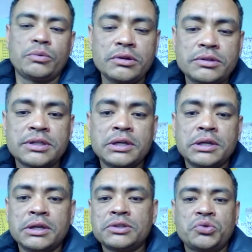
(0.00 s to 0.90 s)
world.
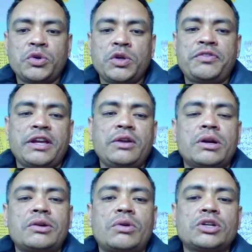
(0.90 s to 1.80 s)
So if
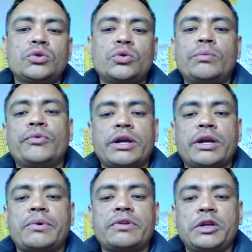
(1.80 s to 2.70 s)
anyone want to know more
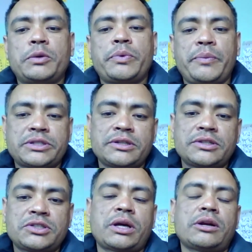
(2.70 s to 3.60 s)
about the
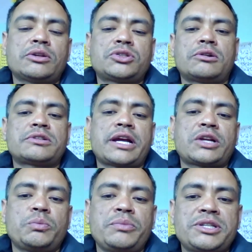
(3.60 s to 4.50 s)
informations, you can also
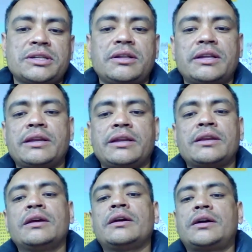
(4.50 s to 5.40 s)
contact Michelle in
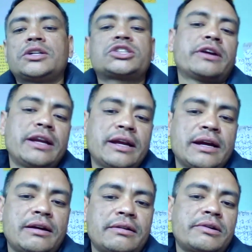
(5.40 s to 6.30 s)

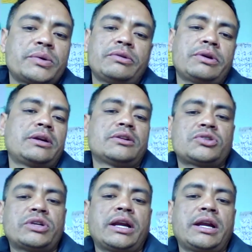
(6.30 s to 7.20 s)
Australia, or you can also
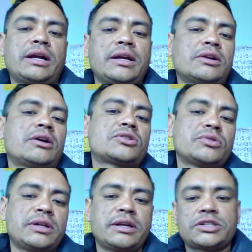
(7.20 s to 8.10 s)
directly knock to
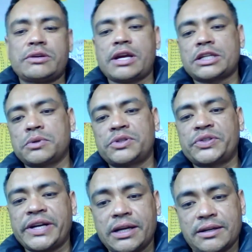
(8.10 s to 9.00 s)
the Nature Explorer
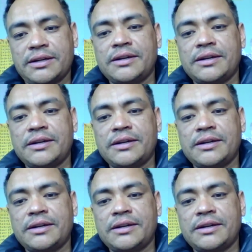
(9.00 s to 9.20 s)
Trek.